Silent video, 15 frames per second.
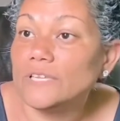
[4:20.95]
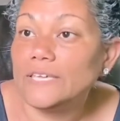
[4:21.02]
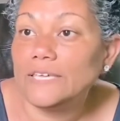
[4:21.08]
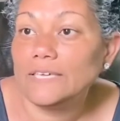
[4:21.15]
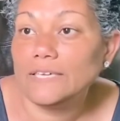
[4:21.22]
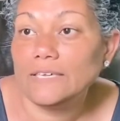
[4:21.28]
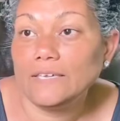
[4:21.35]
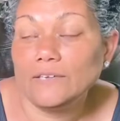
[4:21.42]

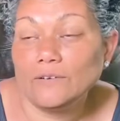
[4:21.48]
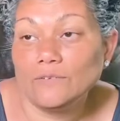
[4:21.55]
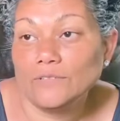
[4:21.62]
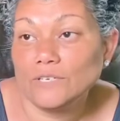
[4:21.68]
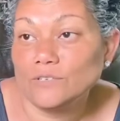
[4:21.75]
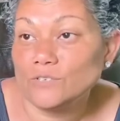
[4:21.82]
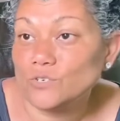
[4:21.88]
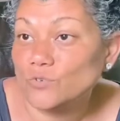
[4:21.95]
He,
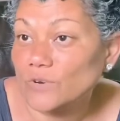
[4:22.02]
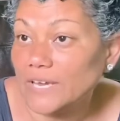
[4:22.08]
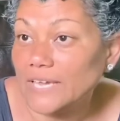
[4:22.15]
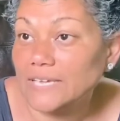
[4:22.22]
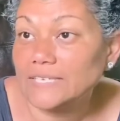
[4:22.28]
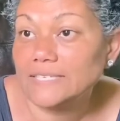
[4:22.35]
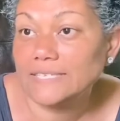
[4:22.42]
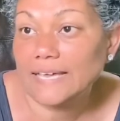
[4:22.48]
there's
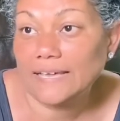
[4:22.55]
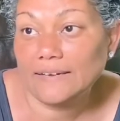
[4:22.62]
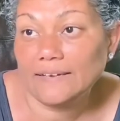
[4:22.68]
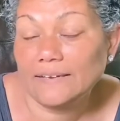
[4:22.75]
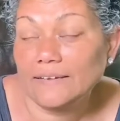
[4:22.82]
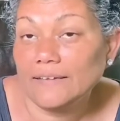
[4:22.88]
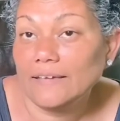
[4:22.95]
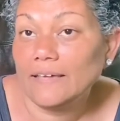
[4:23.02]
grace, and